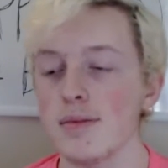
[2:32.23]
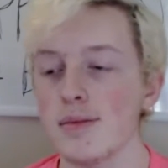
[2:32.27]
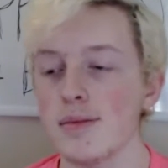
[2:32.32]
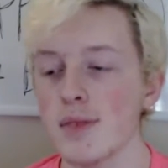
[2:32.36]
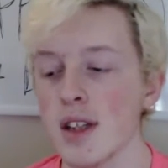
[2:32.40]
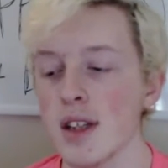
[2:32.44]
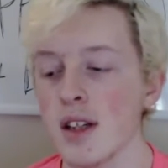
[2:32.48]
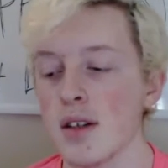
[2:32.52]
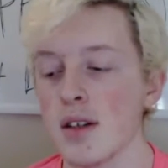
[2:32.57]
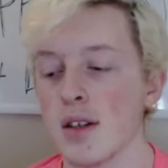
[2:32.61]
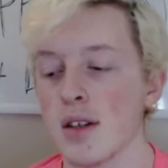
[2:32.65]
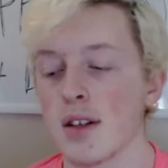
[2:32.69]

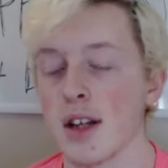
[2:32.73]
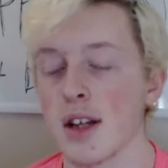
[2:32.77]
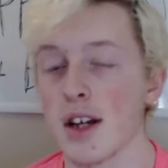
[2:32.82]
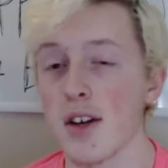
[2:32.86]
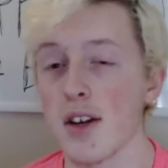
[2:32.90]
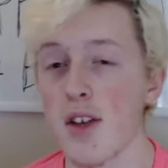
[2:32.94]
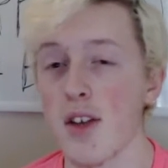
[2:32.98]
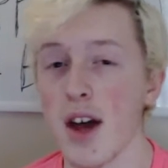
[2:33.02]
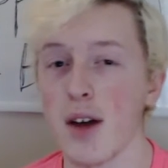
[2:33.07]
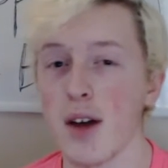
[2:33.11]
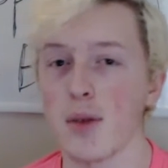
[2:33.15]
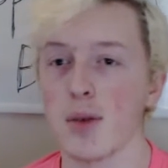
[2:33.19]
Later
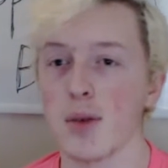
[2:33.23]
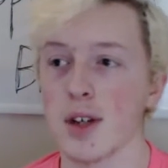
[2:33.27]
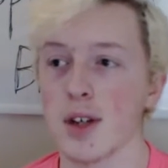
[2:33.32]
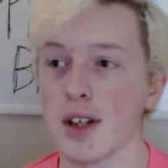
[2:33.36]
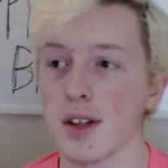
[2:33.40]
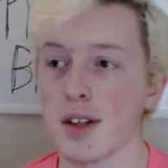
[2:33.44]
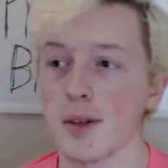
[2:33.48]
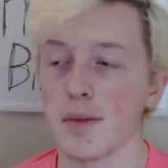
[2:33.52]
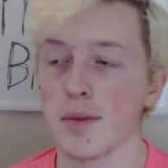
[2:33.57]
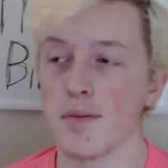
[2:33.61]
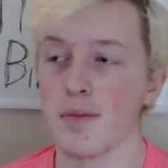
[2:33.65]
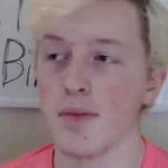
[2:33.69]
that week,
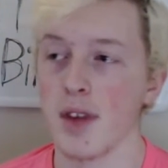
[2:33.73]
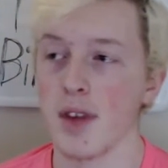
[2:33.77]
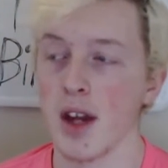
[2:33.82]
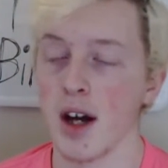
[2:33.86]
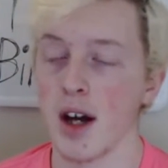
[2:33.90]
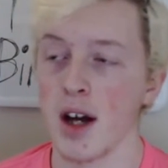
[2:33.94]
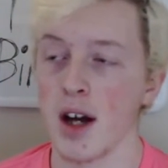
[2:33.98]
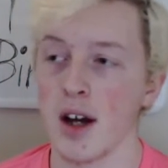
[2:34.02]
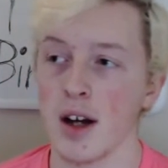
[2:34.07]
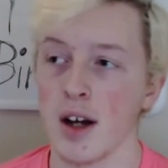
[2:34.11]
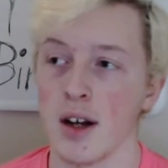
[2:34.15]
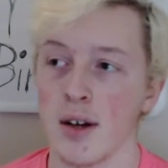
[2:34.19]

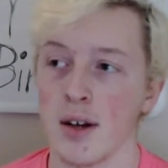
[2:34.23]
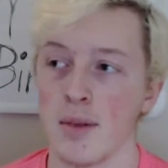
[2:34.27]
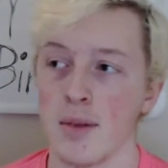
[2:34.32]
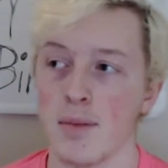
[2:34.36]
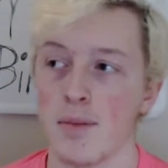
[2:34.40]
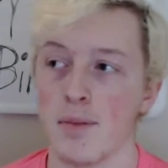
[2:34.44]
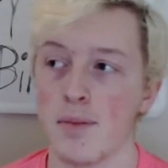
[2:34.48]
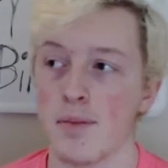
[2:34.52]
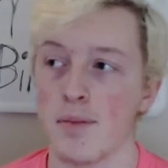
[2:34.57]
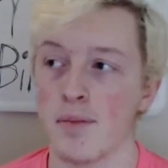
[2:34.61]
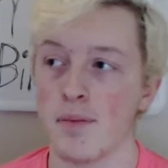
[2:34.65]
um,